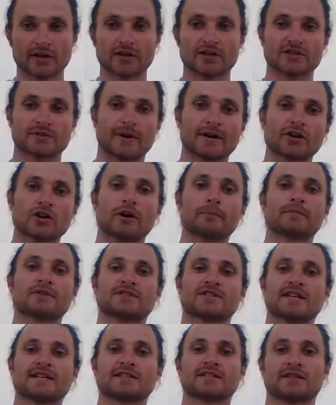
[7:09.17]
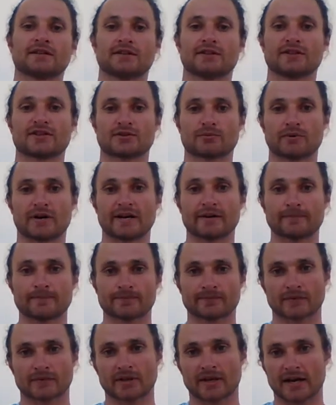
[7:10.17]
So I compensate it in this way.
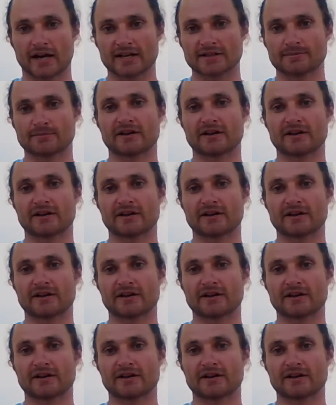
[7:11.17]
As